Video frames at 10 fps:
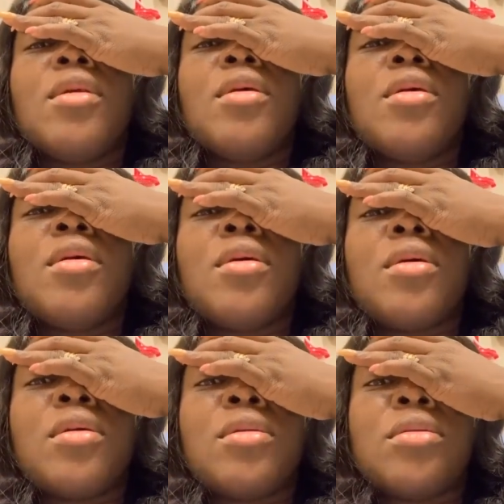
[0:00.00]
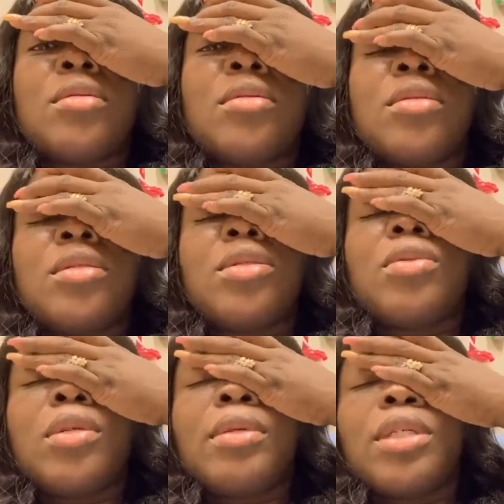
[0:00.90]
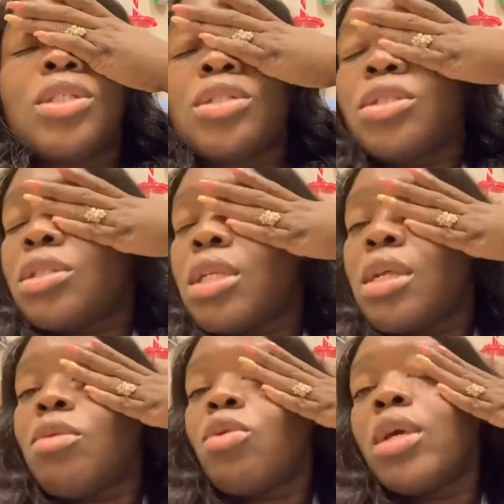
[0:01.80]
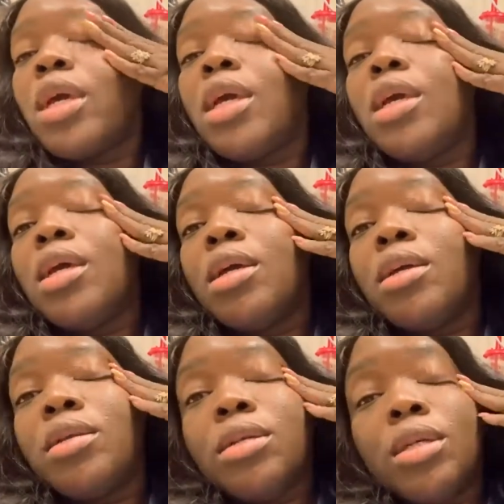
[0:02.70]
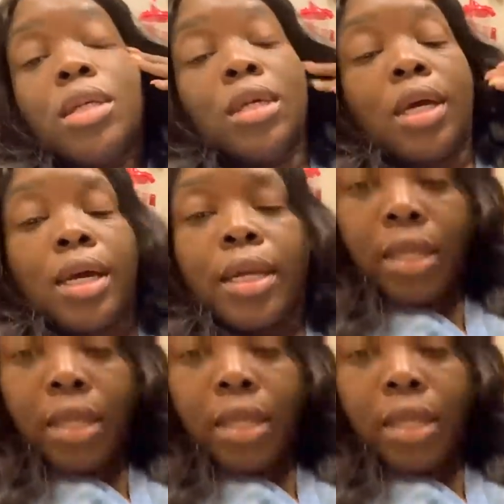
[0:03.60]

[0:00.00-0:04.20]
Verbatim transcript: I just want to make sure that I'm okay. And I got to